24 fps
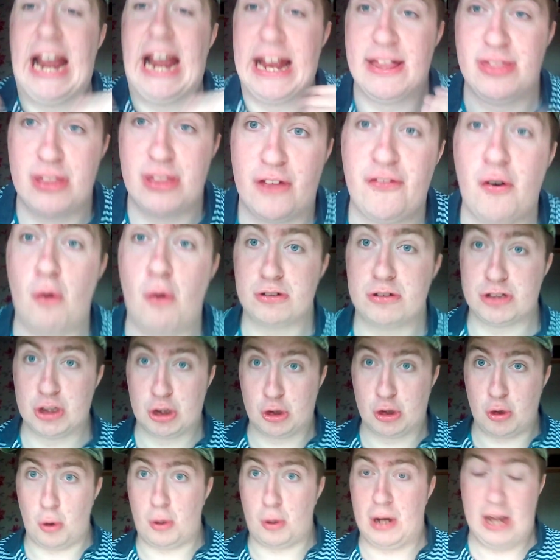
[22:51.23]
in the fortune
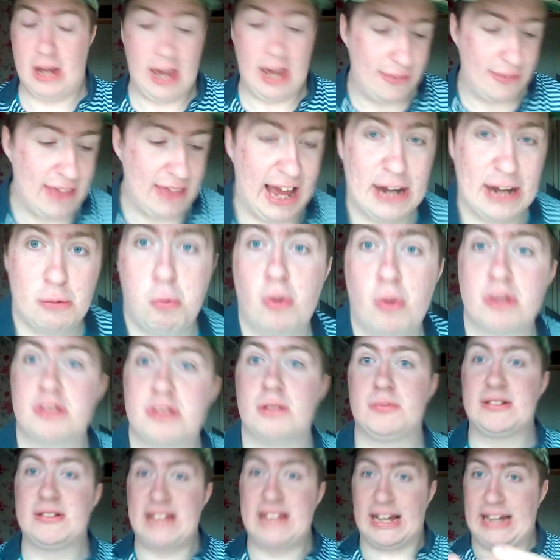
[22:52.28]
cookie. They had one
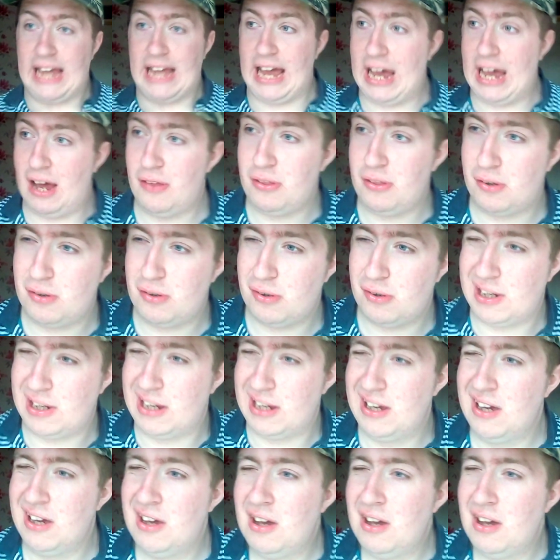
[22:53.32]
job to take it out of the cookie.